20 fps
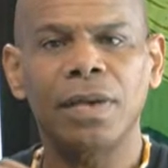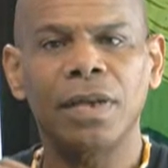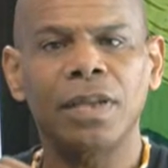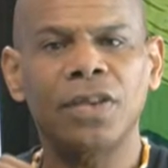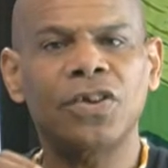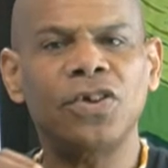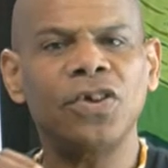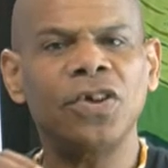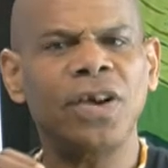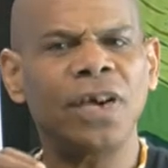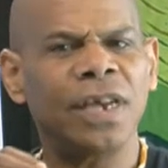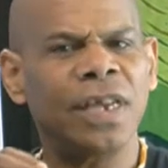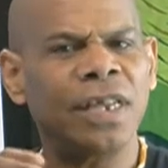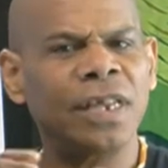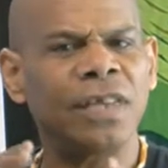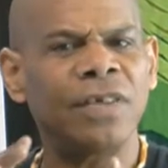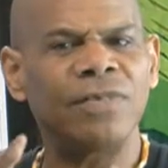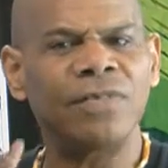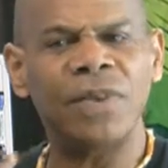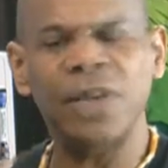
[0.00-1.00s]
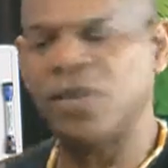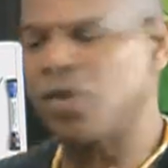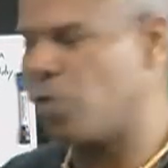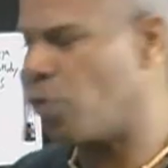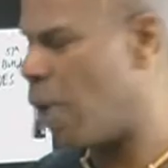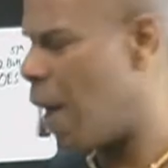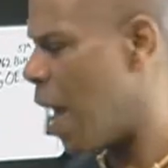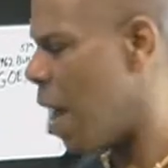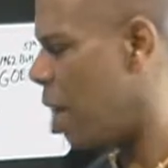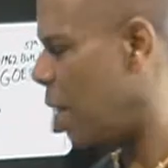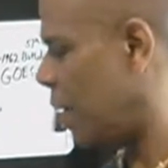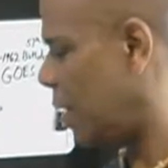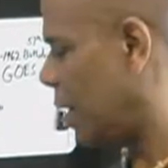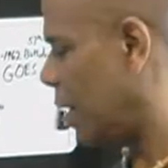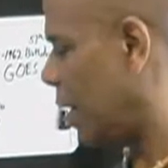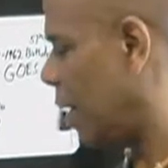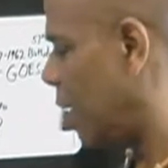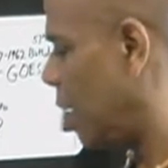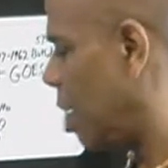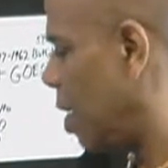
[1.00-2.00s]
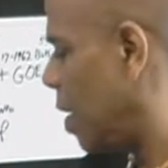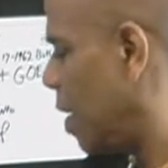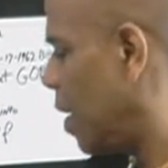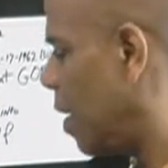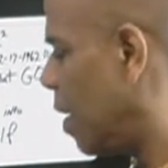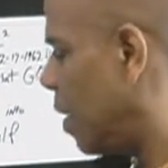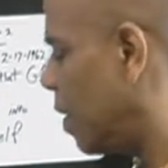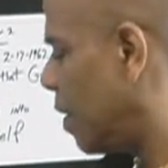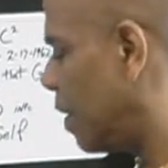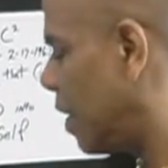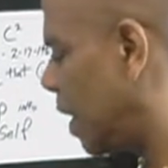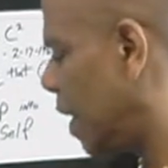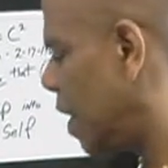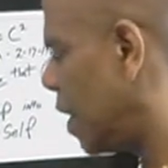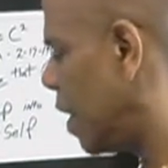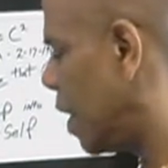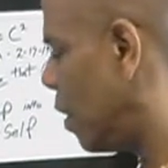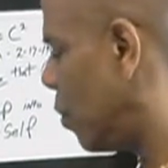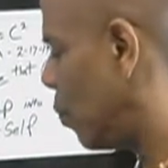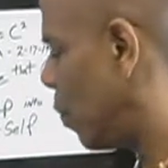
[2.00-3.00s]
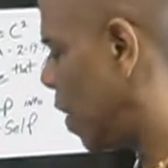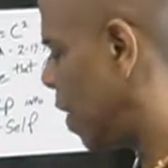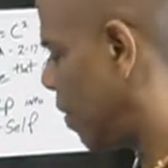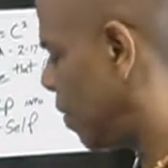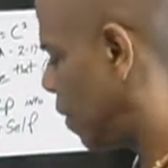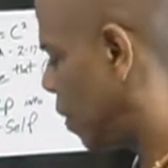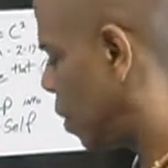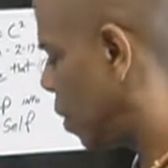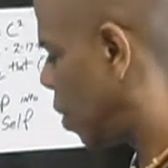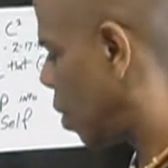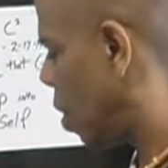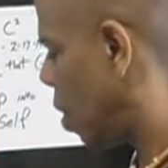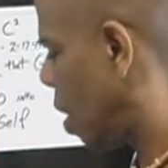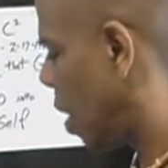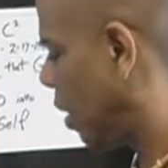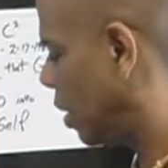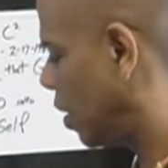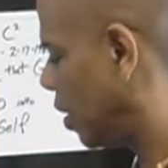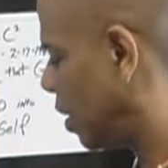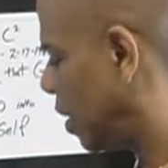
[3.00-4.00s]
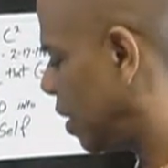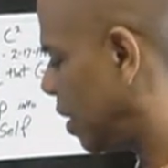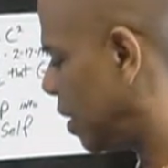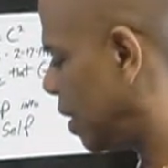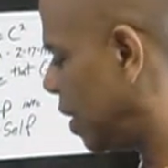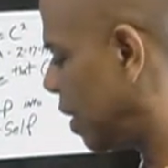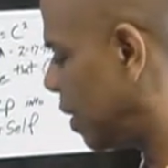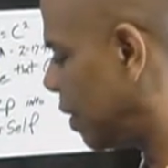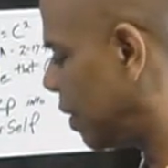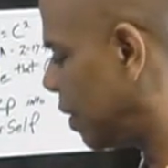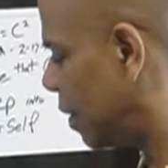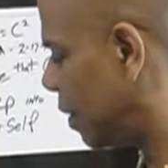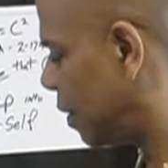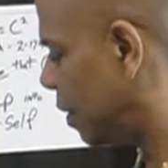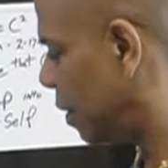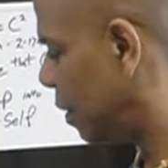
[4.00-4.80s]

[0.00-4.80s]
to your individuality, dealing with your consciousness,